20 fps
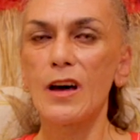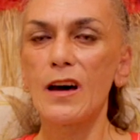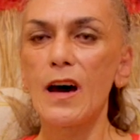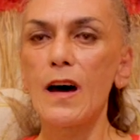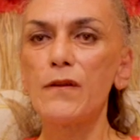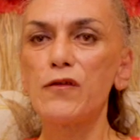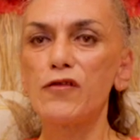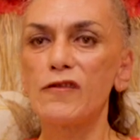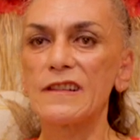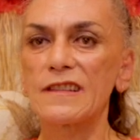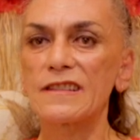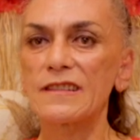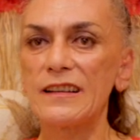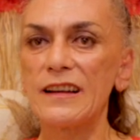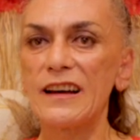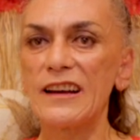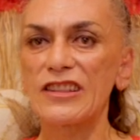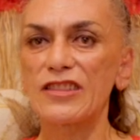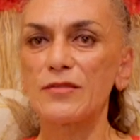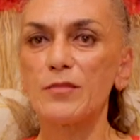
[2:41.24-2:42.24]
I've always
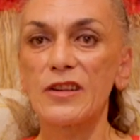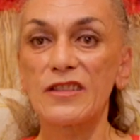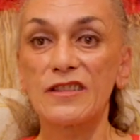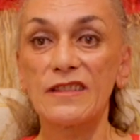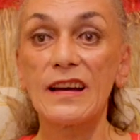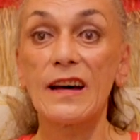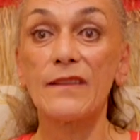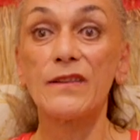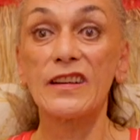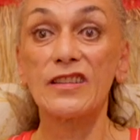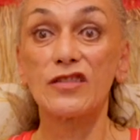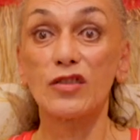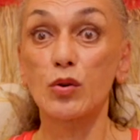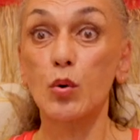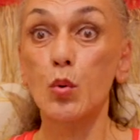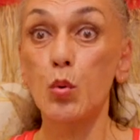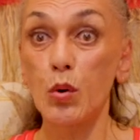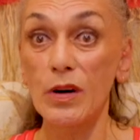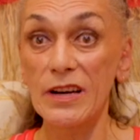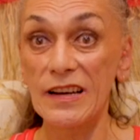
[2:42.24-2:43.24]
classed myself as a
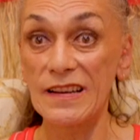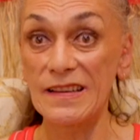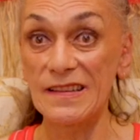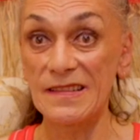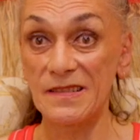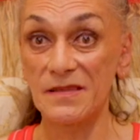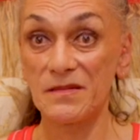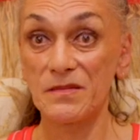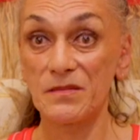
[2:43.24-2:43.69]
queen,